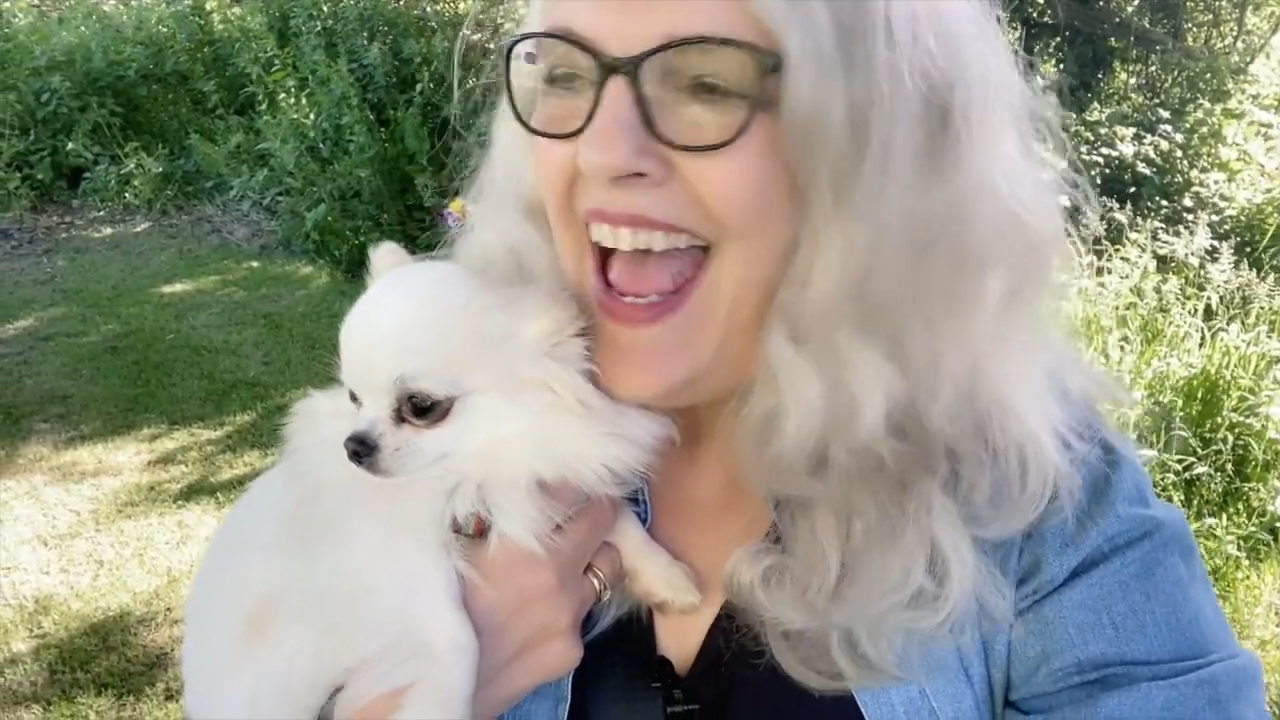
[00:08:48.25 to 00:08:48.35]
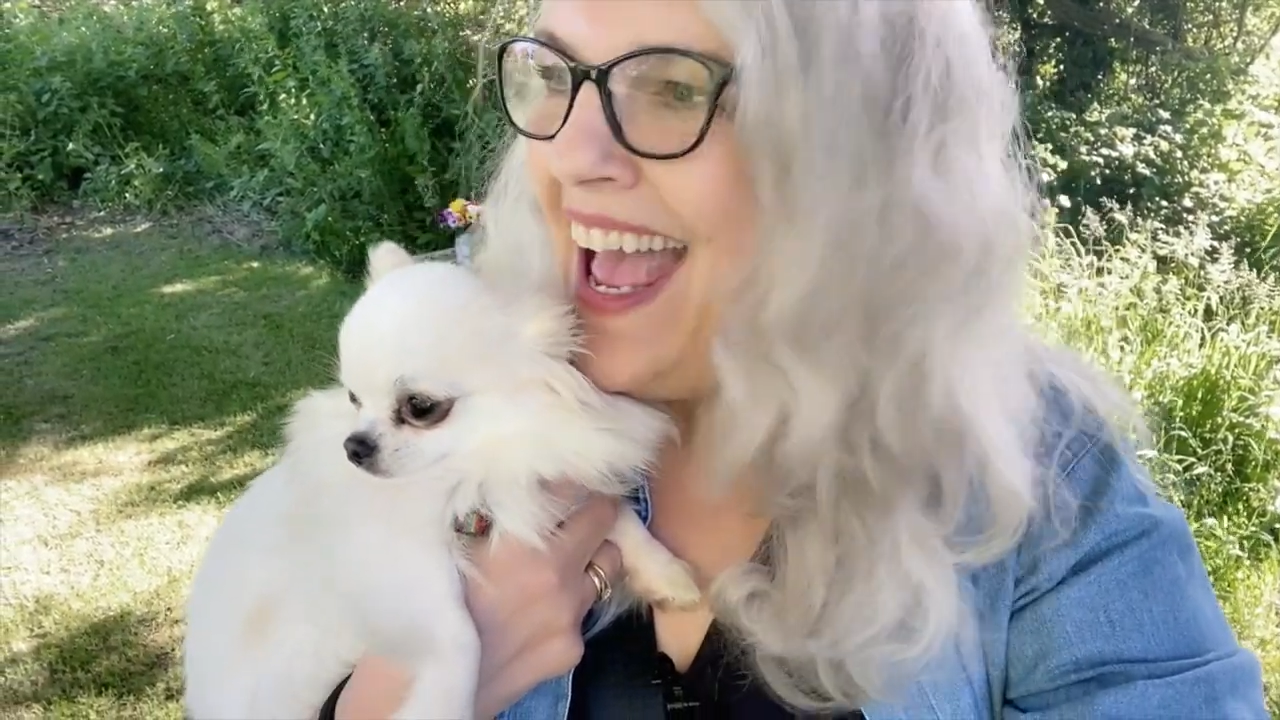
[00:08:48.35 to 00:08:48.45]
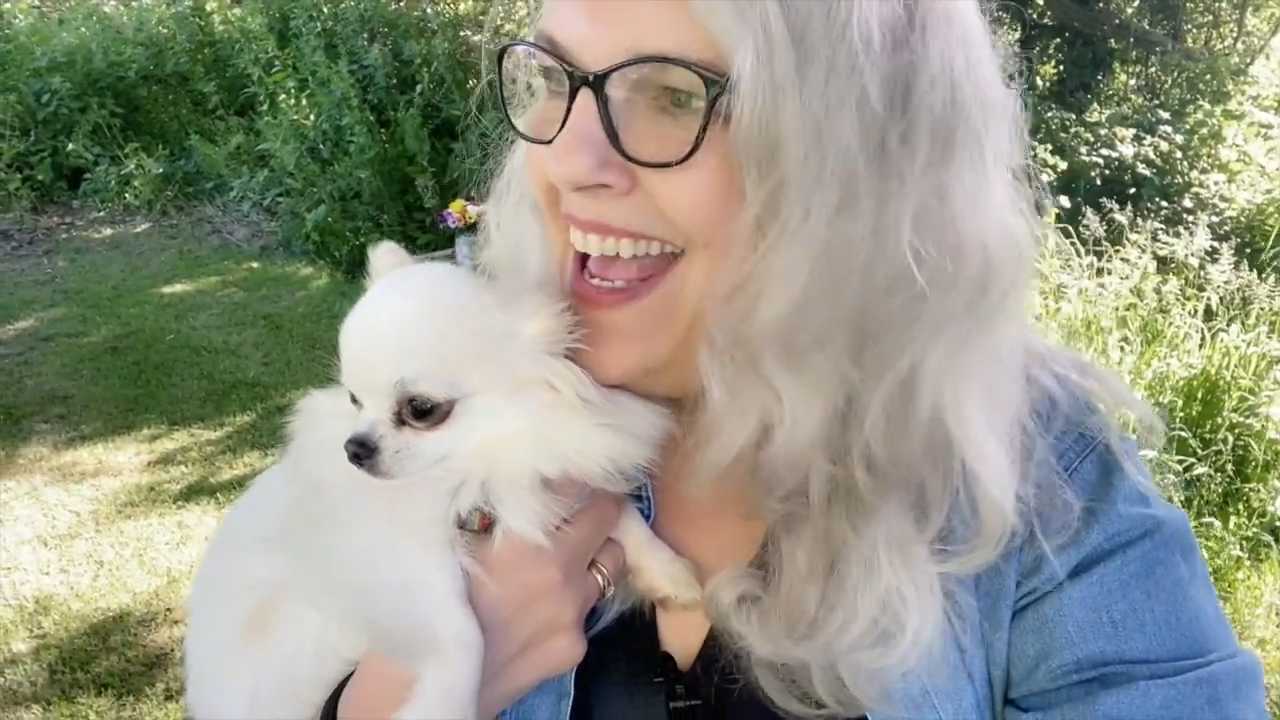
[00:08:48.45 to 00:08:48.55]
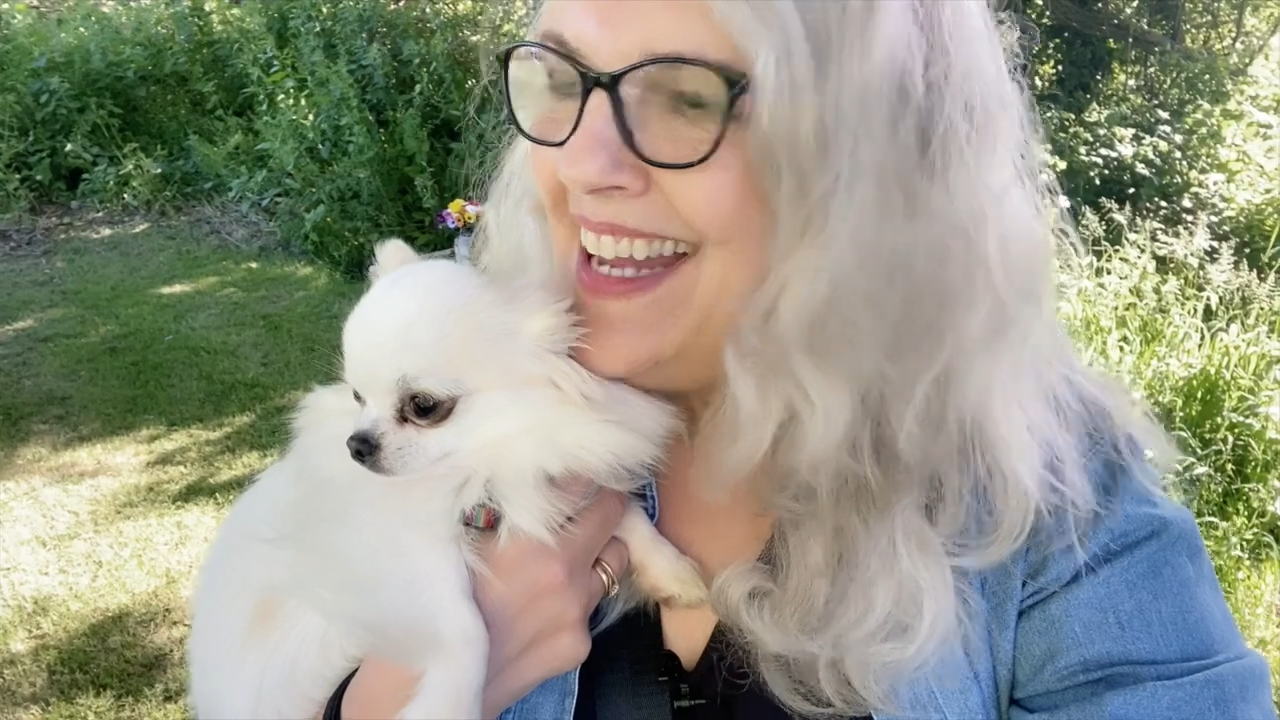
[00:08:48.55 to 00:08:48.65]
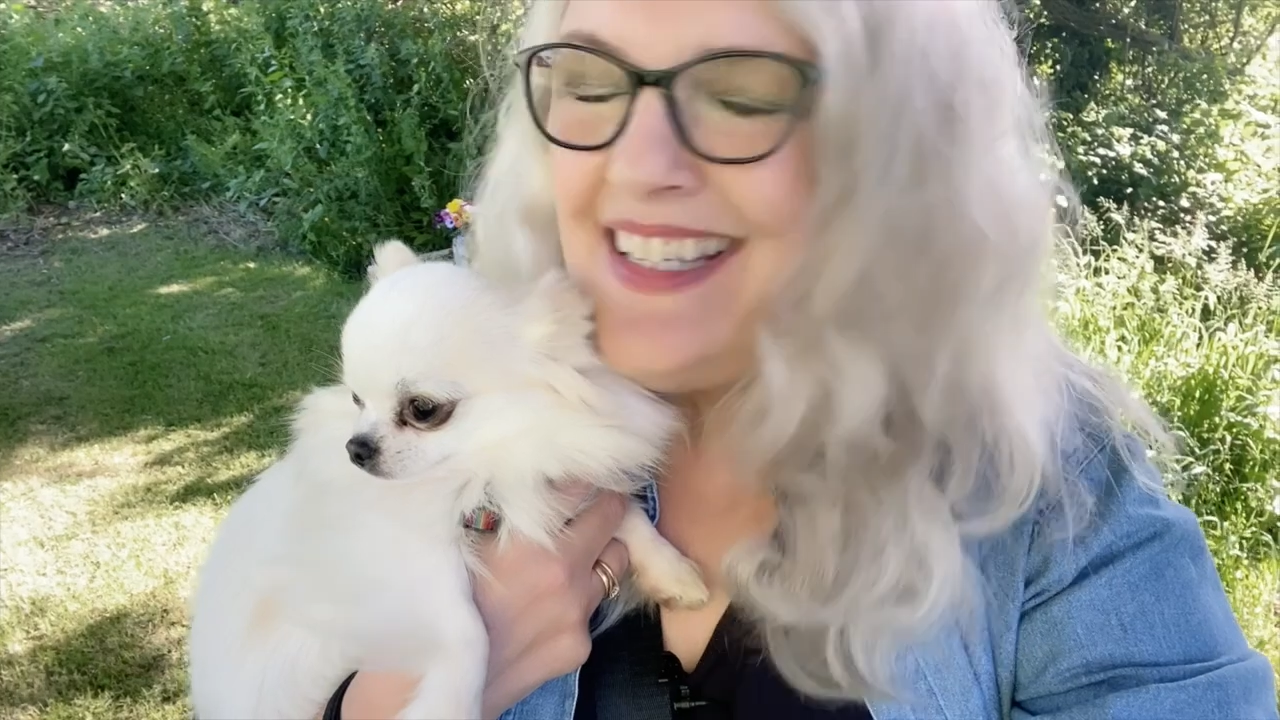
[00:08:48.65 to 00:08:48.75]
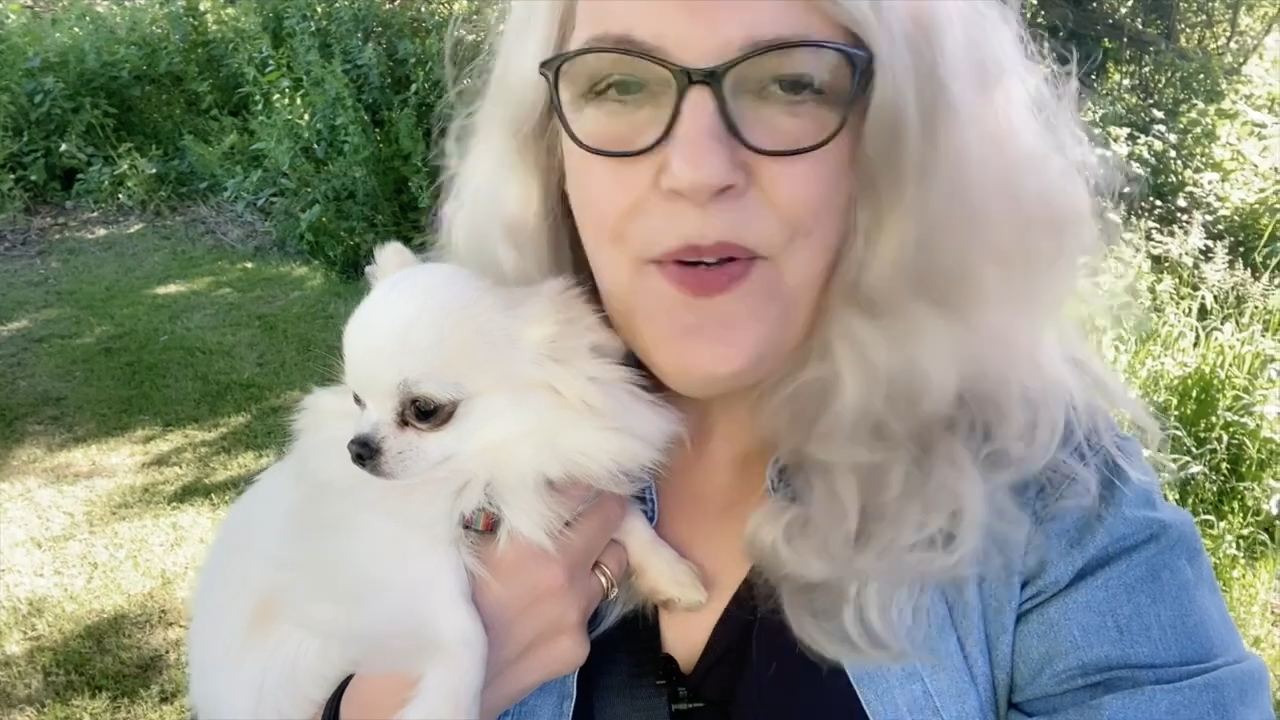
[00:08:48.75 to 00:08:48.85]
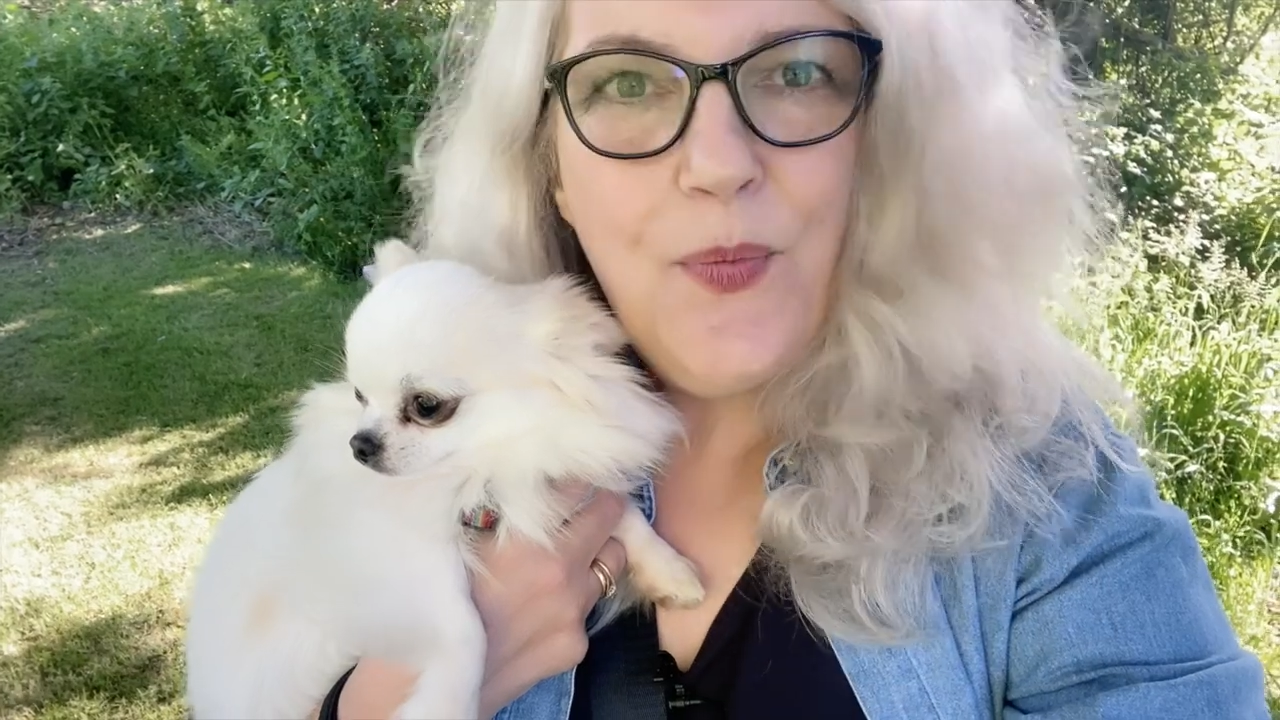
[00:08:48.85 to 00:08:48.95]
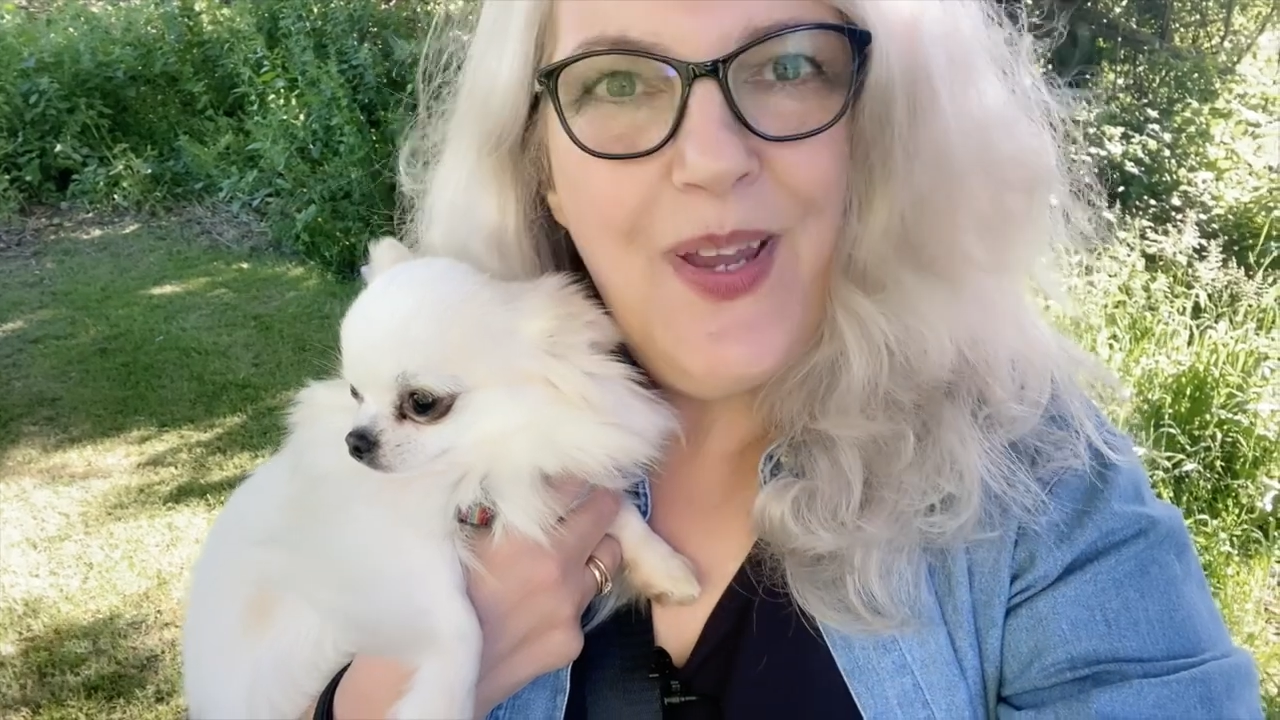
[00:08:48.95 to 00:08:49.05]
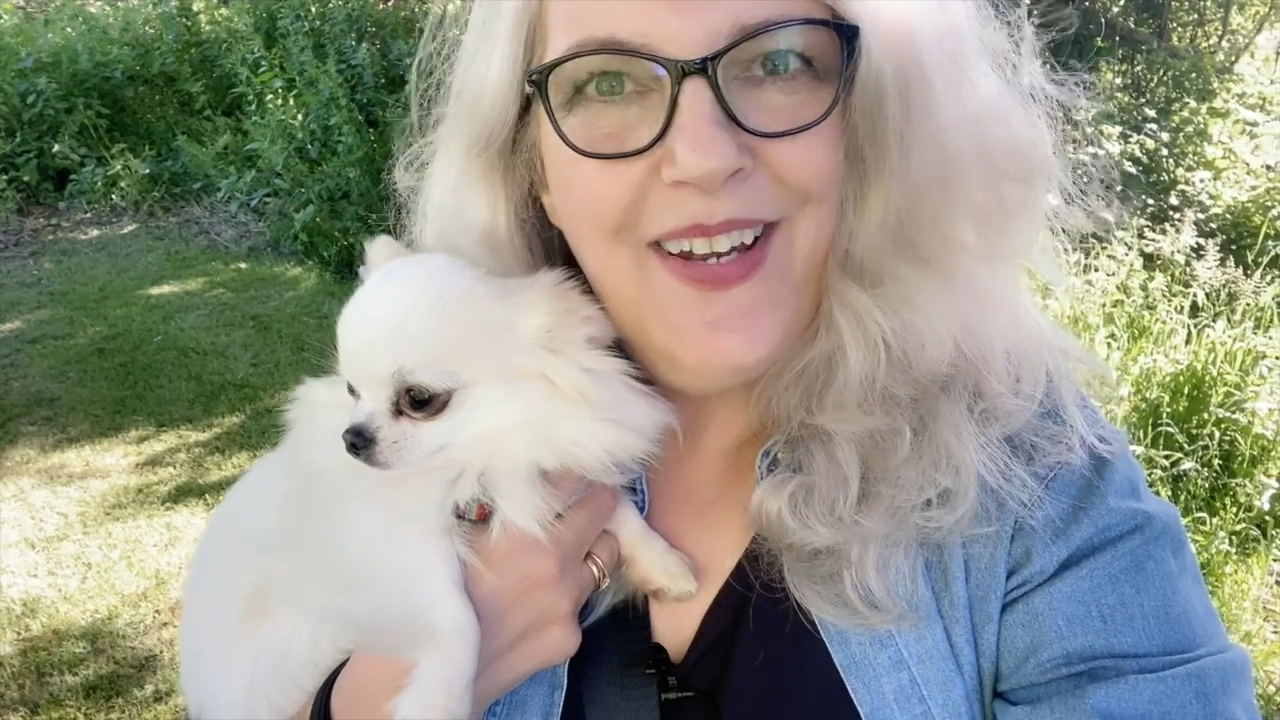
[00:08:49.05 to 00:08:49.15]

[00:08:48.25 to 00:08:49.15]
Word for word: and we